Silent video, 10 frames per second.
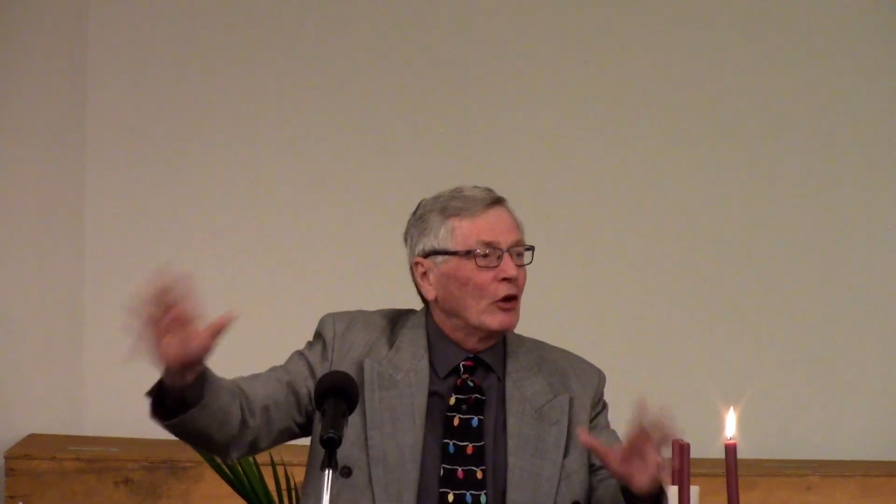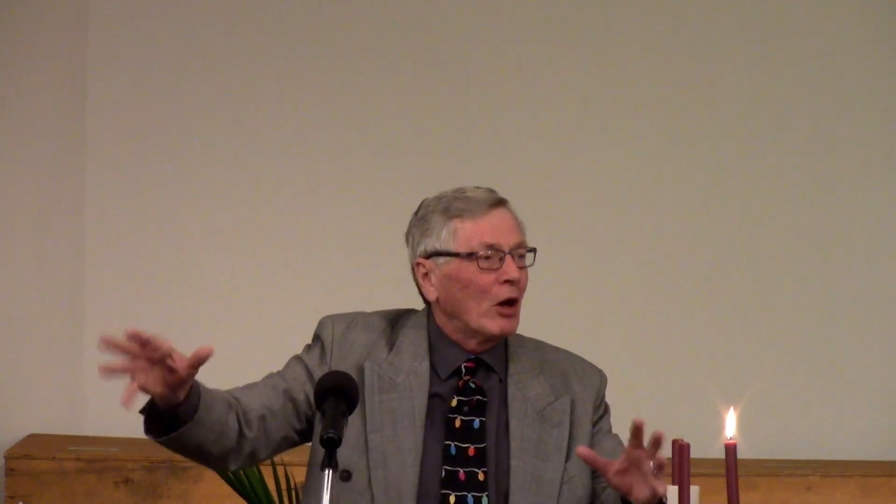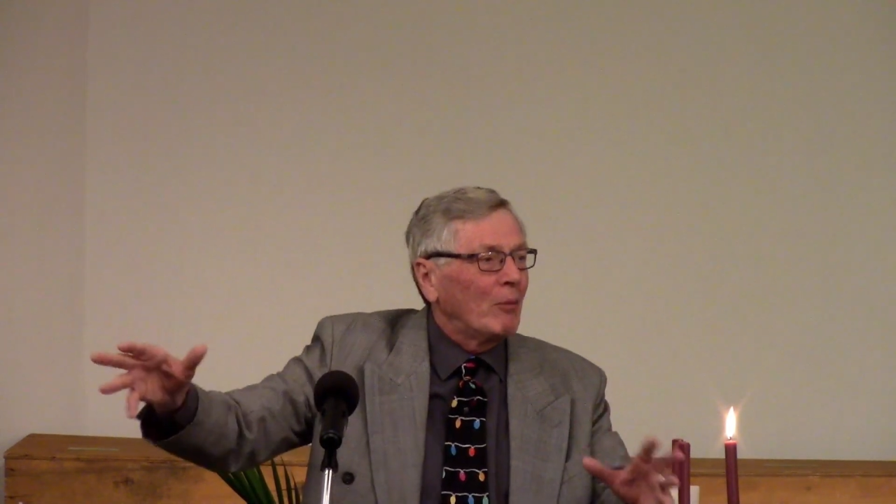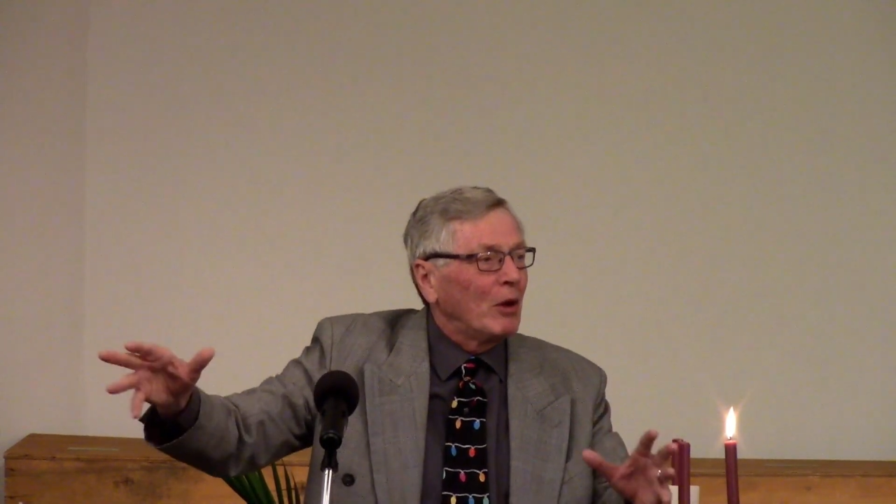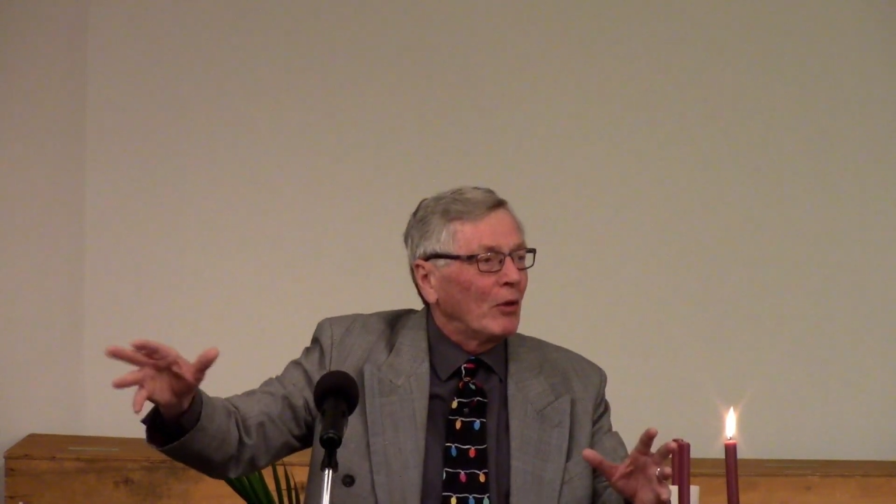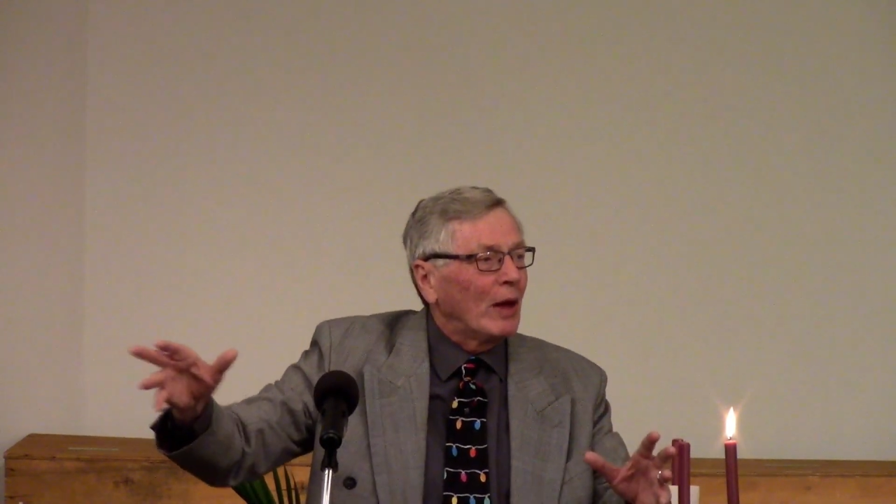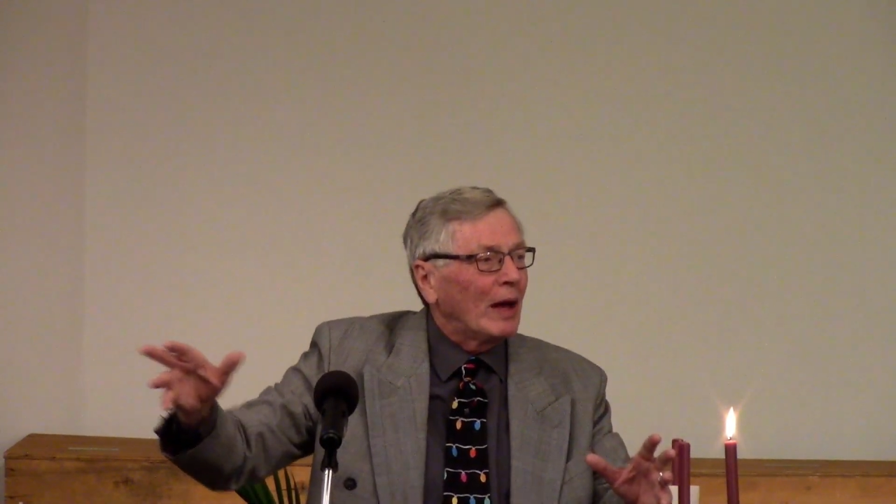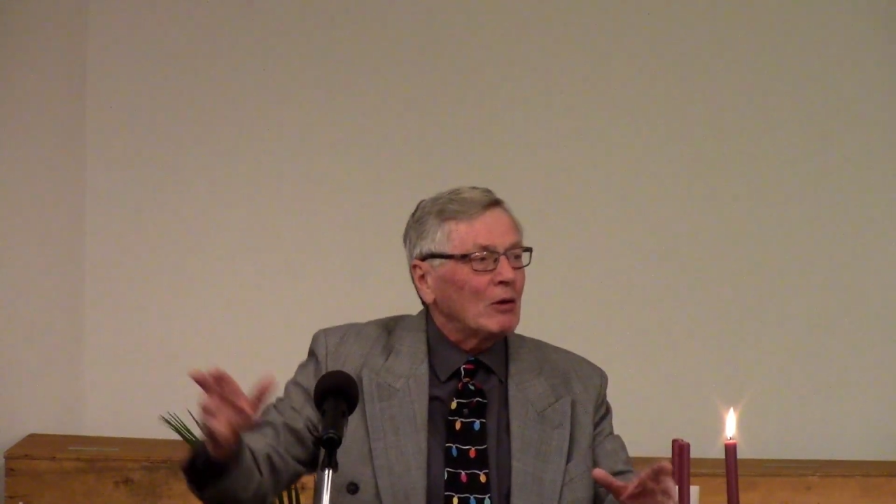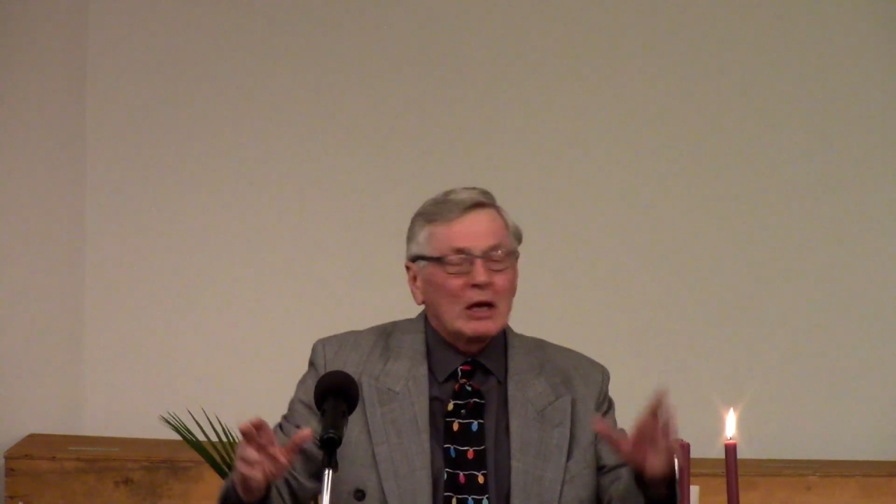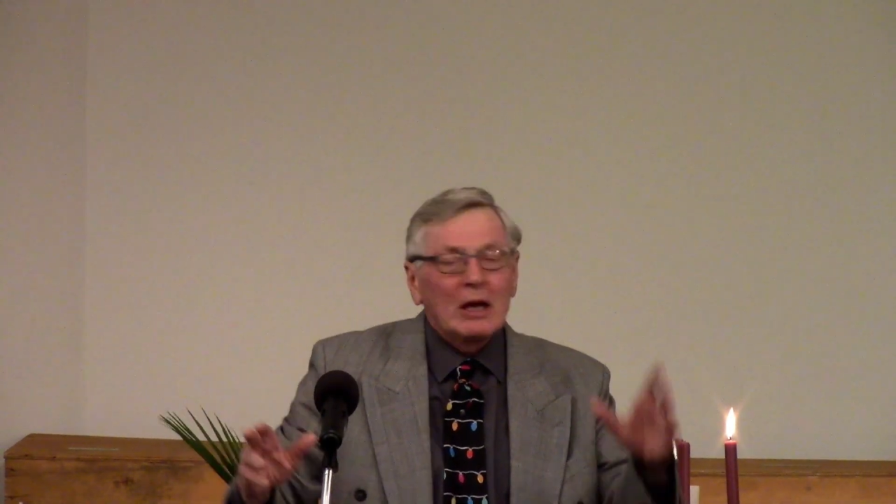not build the
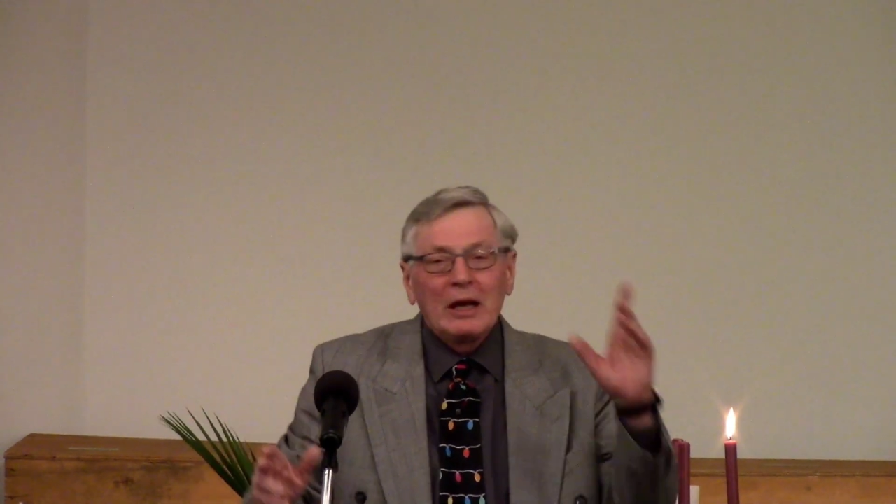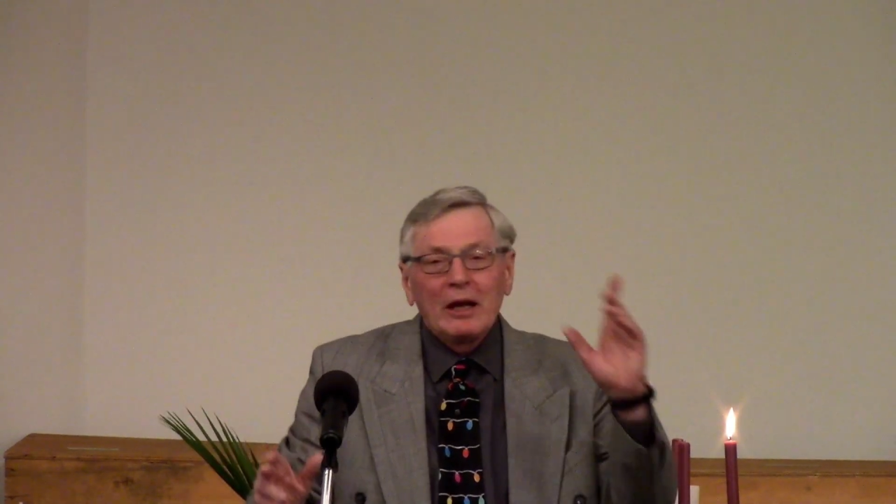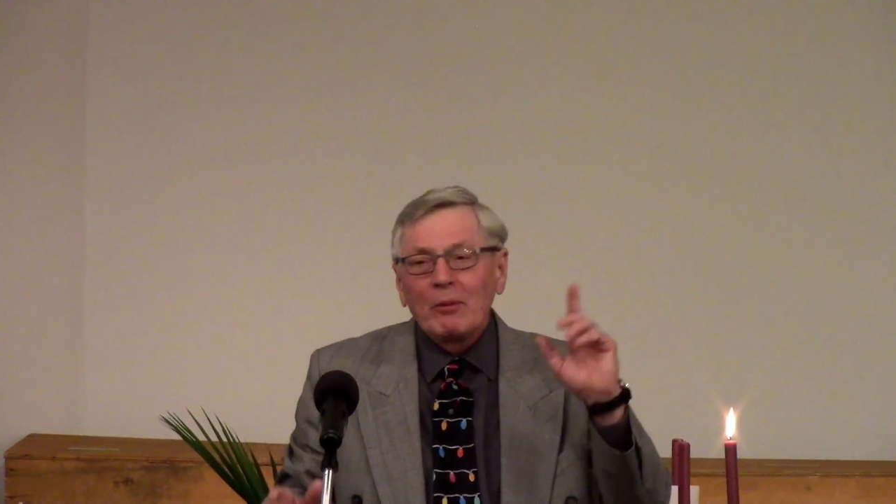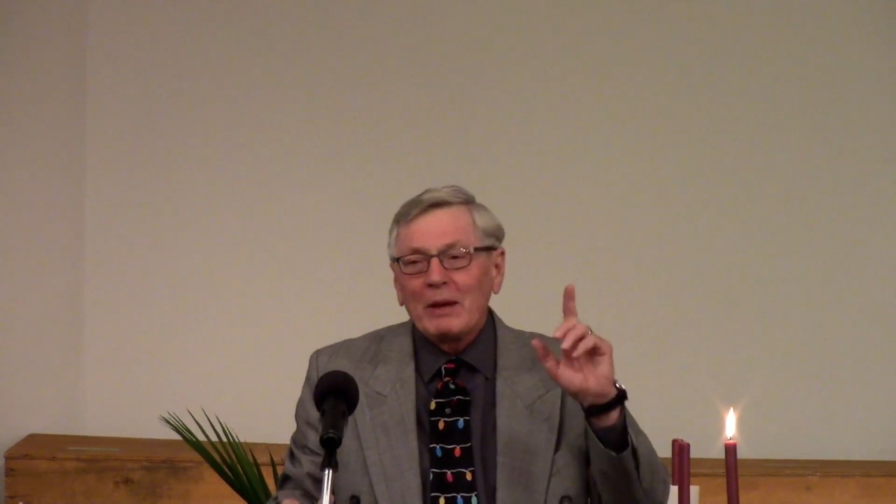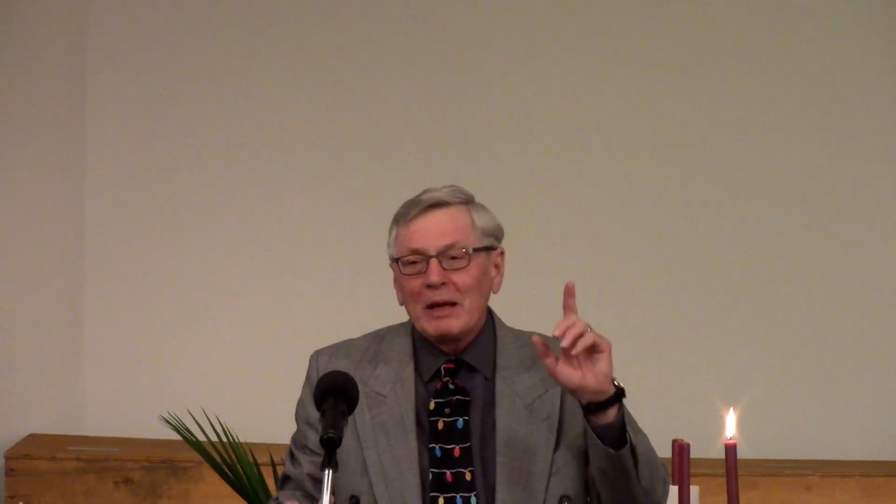house. It'll be